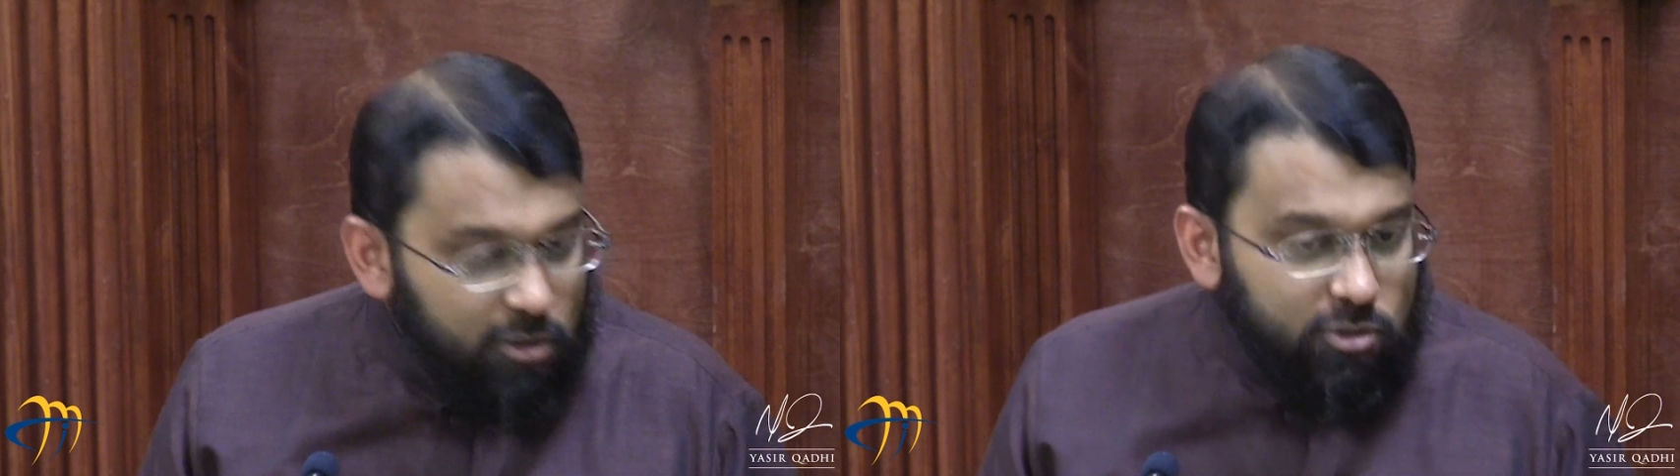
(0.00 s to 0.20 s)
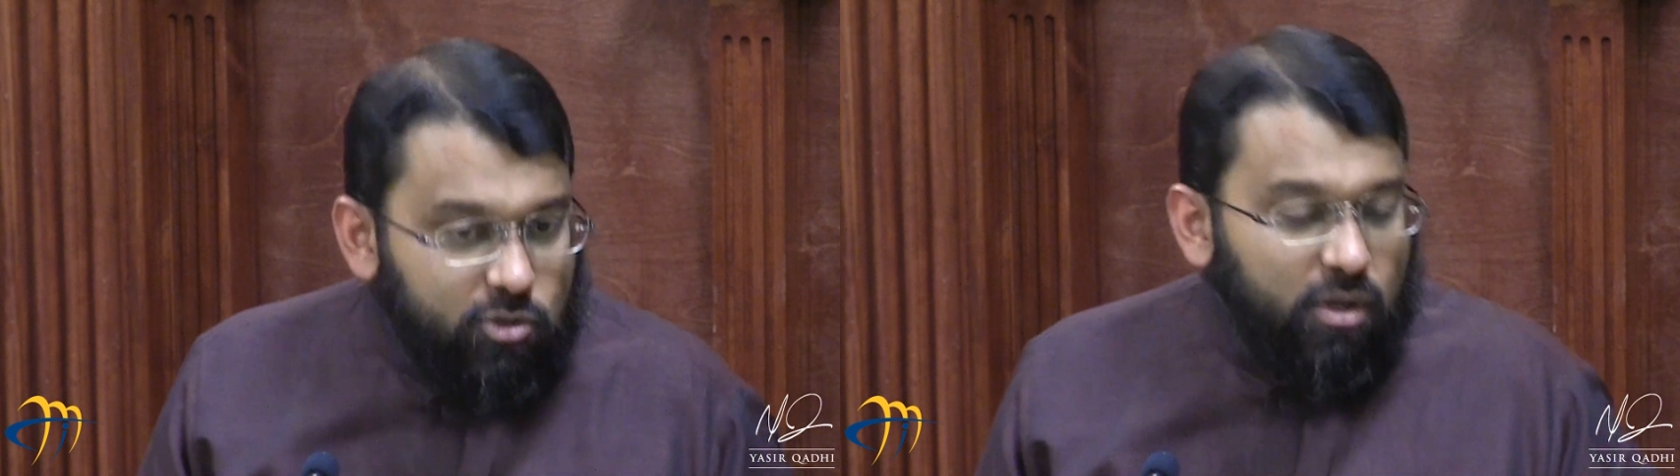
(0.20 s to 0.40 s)

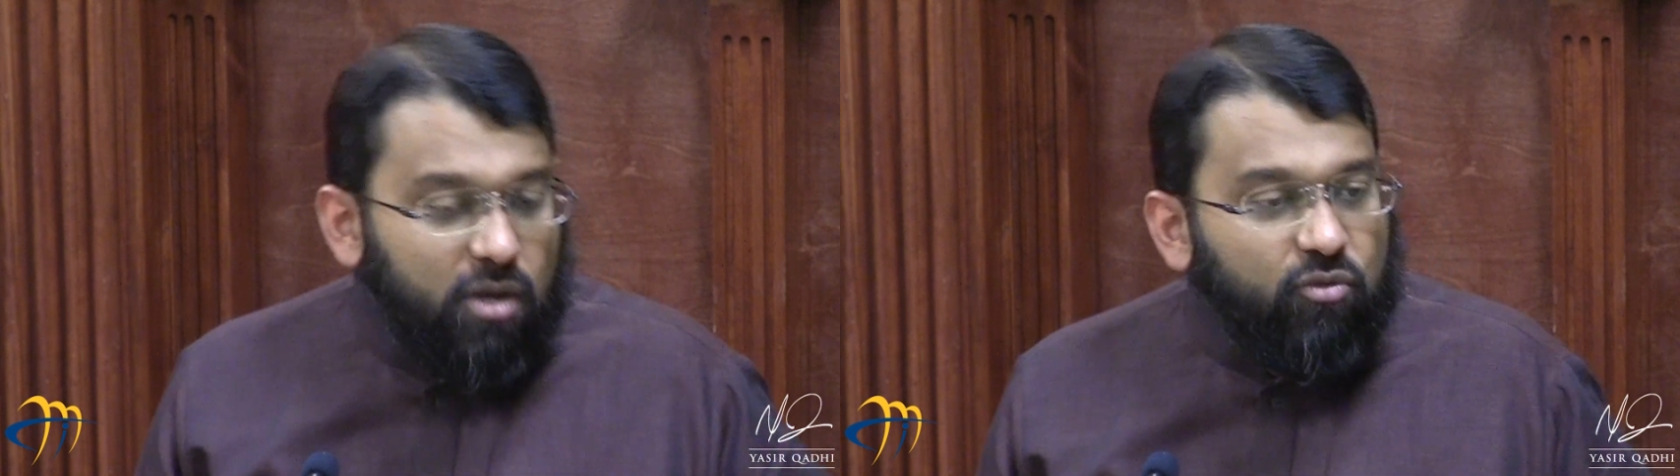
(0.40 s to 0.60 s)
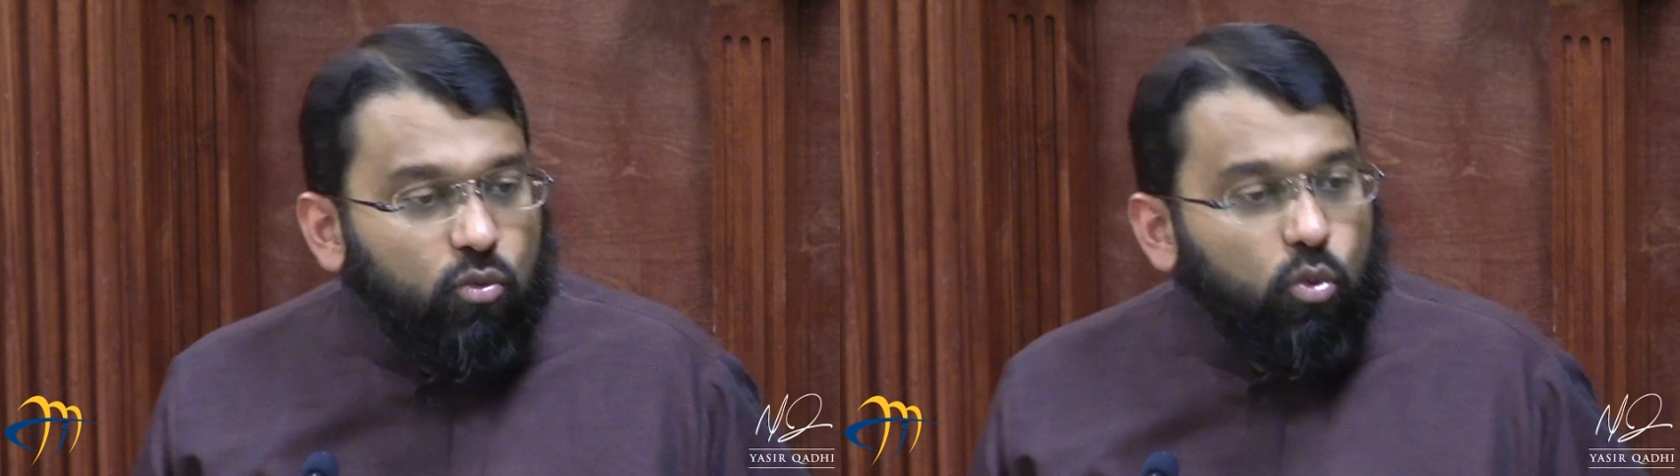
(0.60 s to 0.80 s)
So
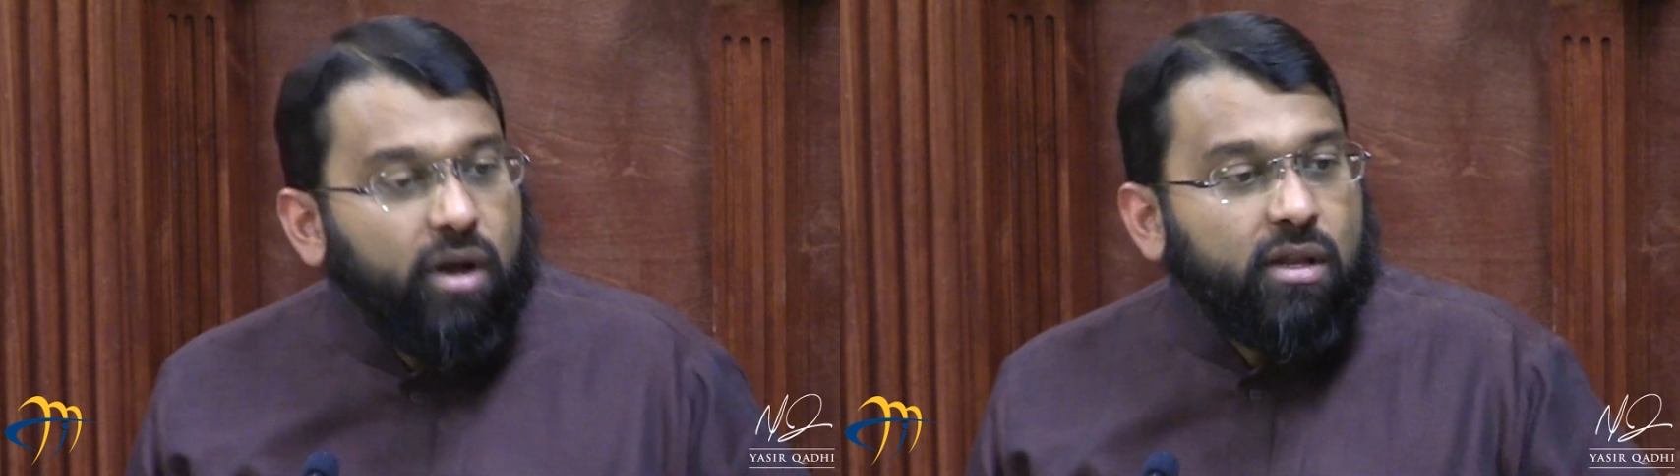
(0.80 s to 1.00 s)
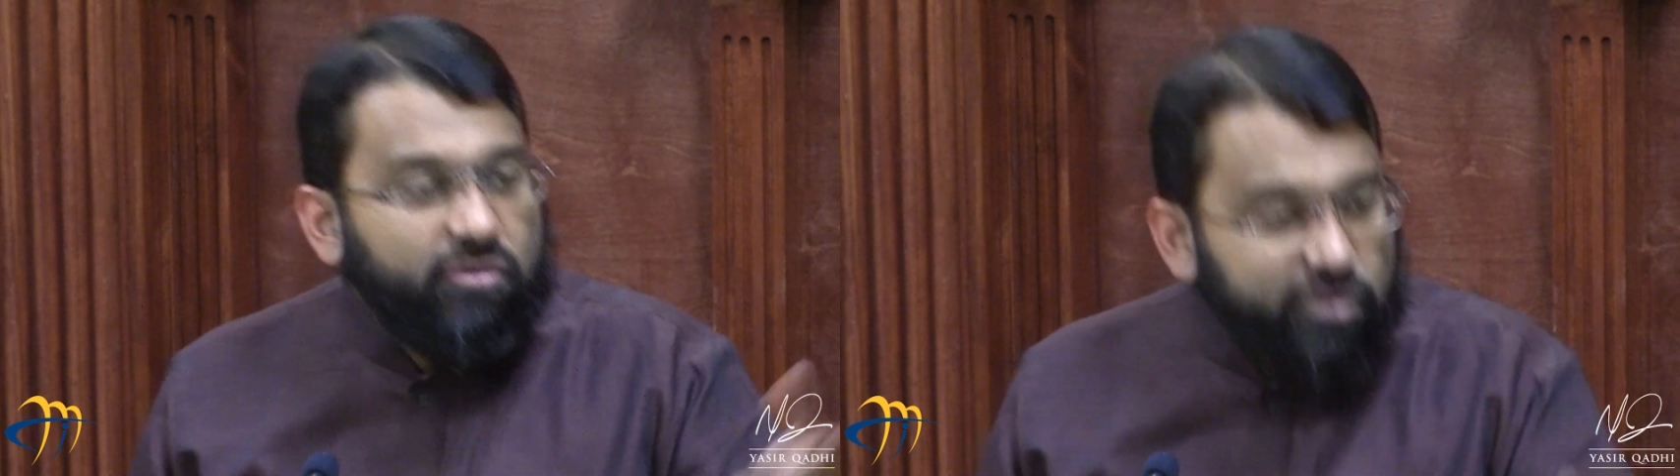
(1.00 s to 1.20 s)
if
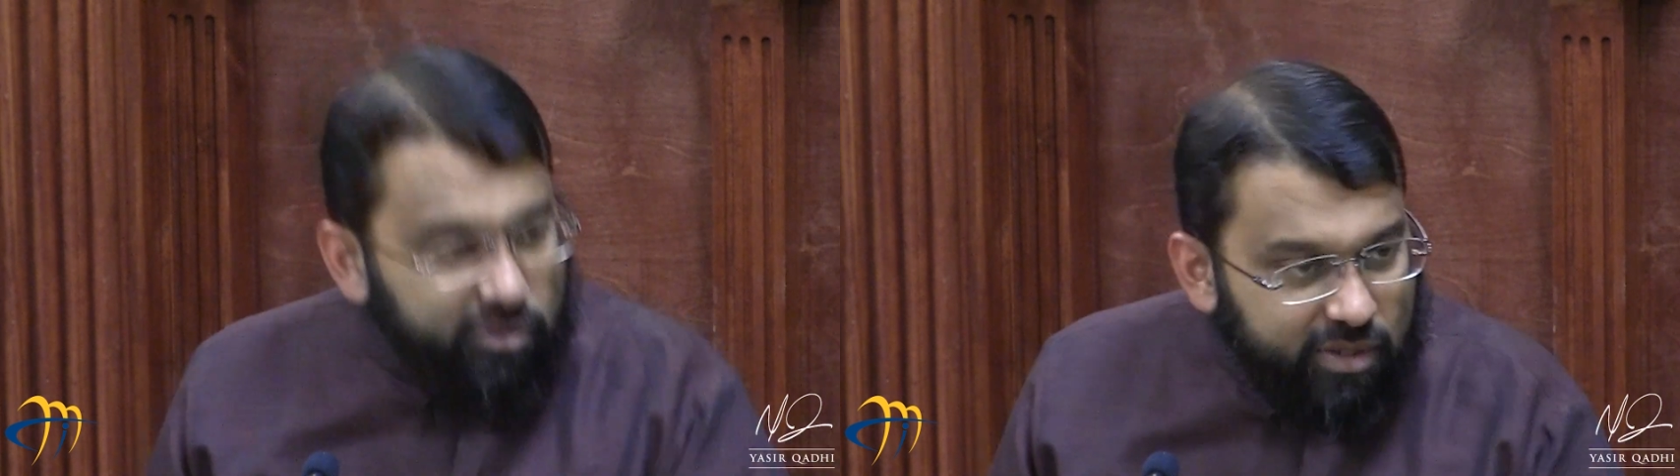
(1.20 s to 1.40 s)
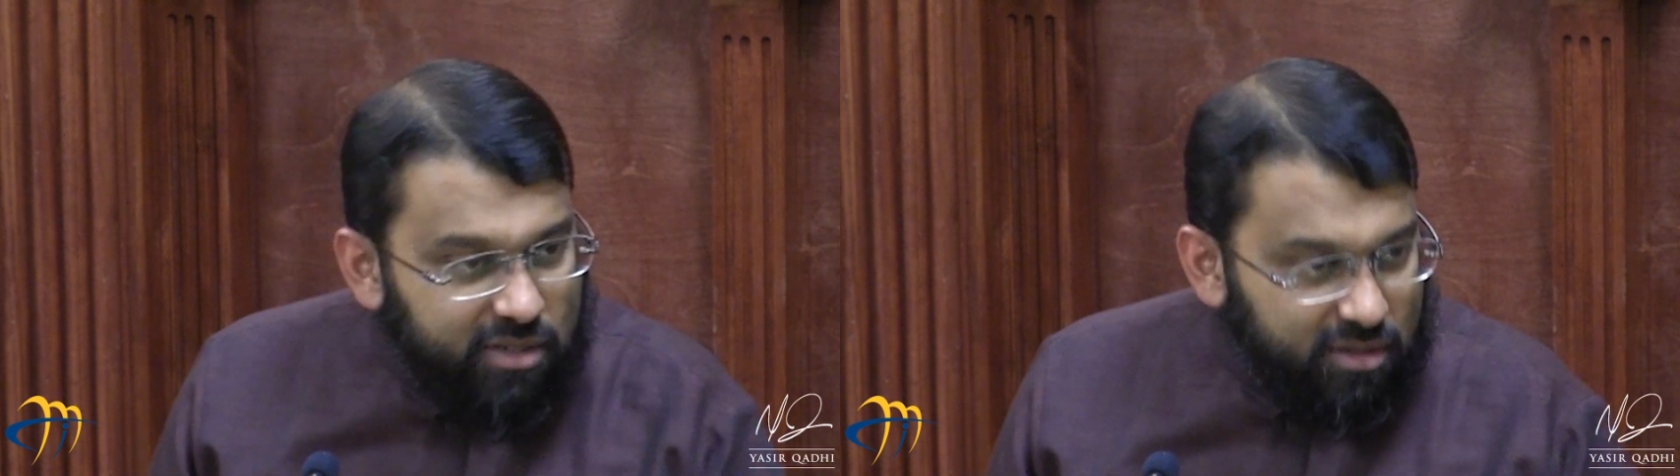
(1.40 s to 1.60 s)
one of
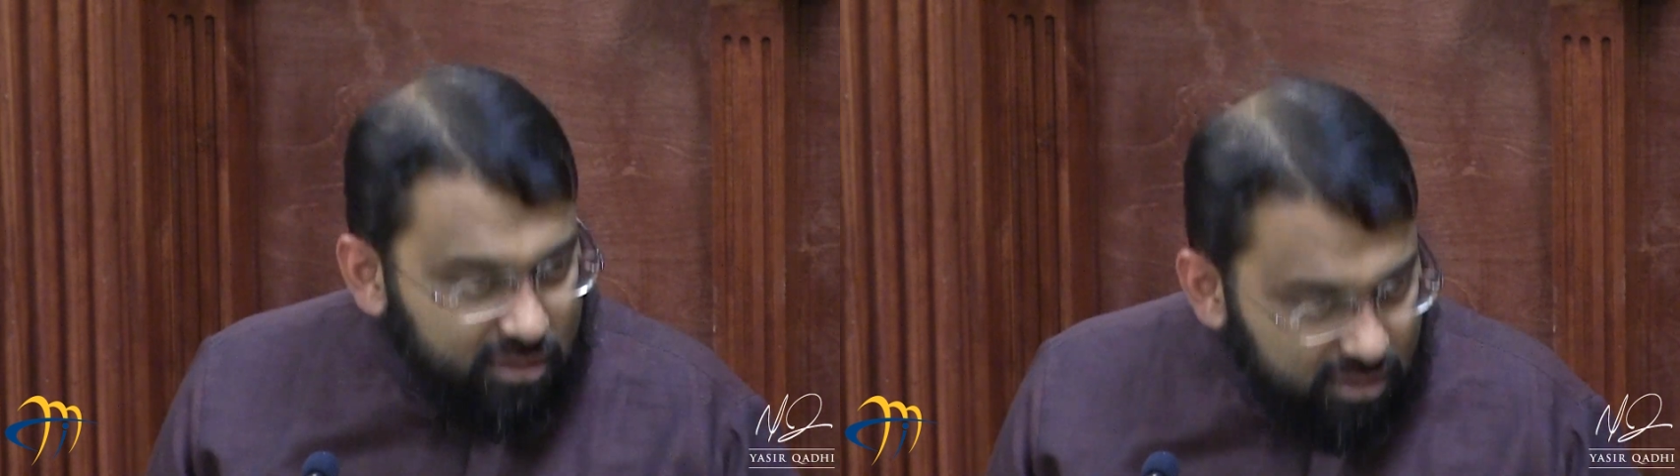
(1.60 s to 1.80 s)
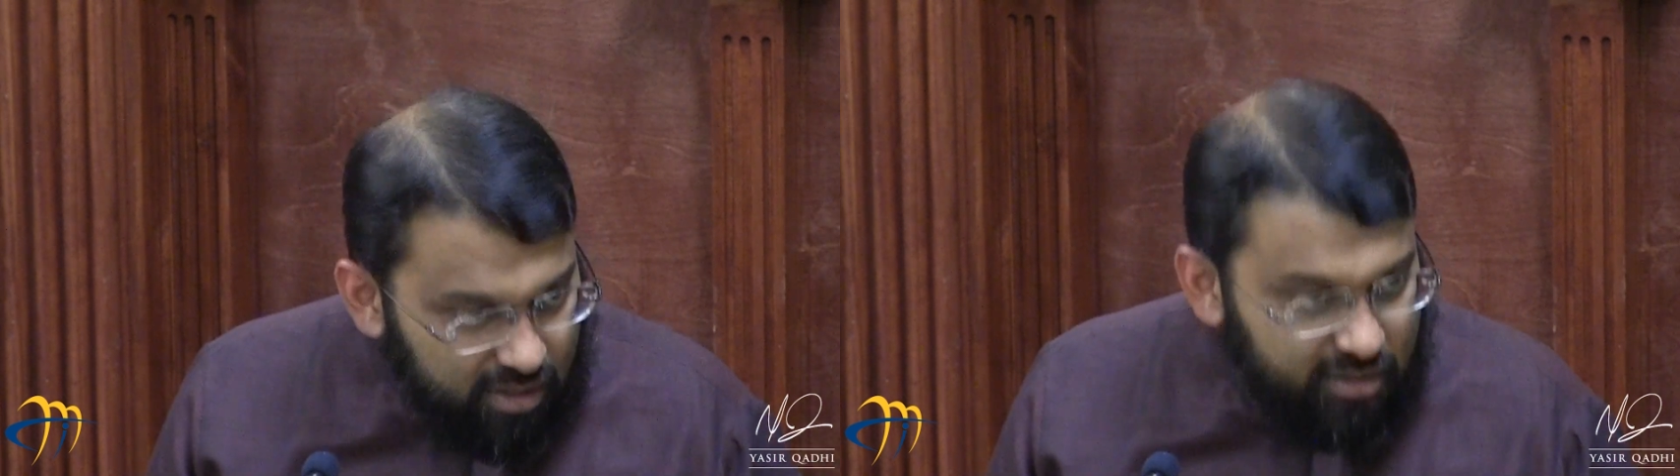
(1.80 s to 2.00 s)
the
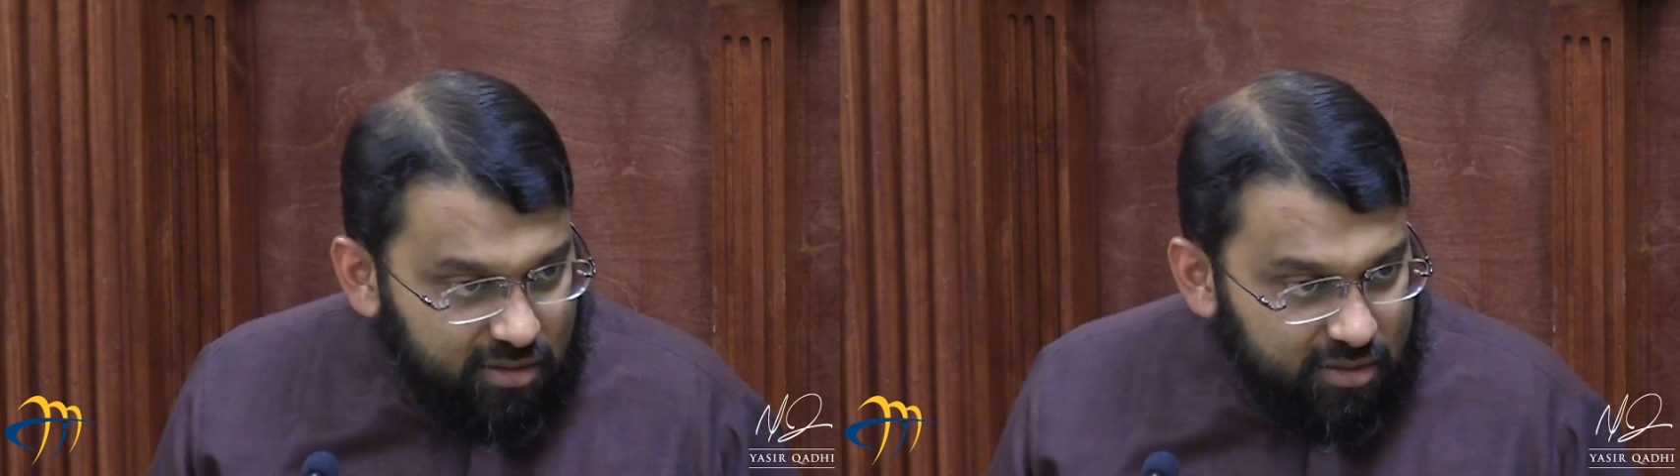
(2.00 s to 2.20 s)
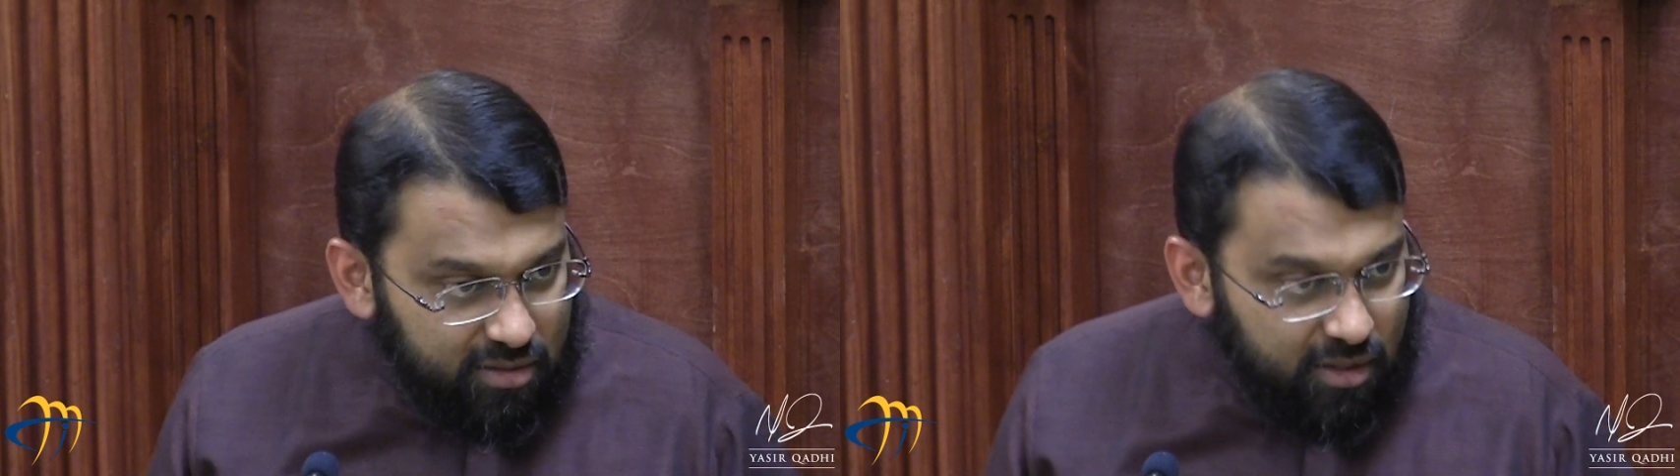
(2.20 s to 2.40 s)
reasons
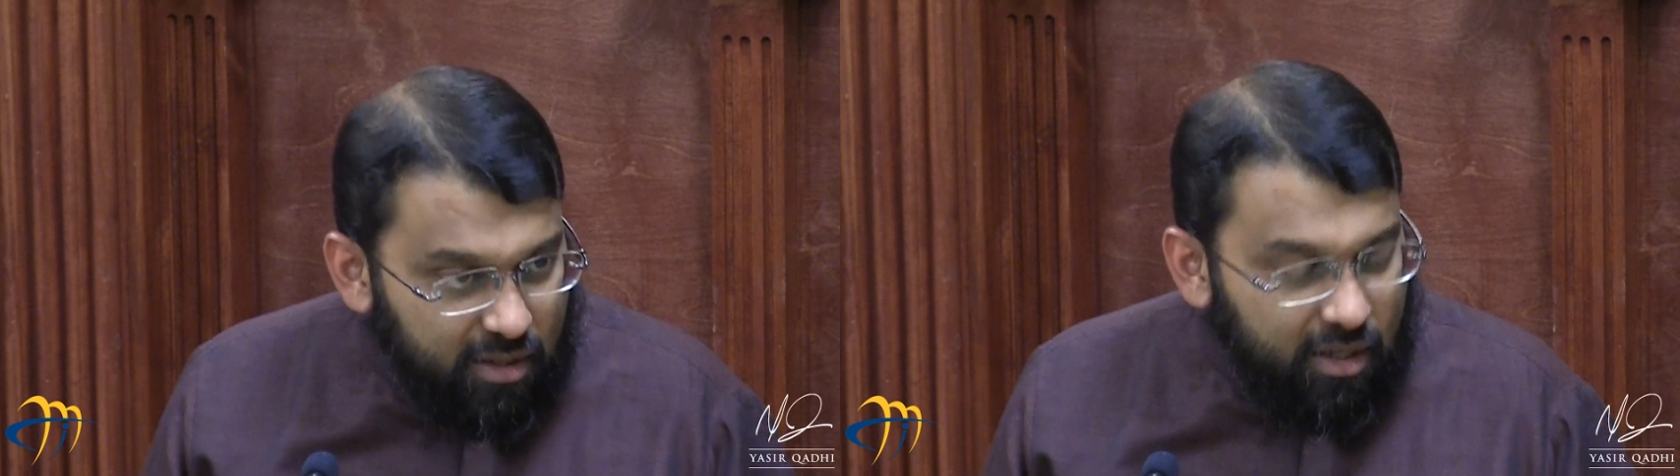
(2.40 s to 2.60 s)
is,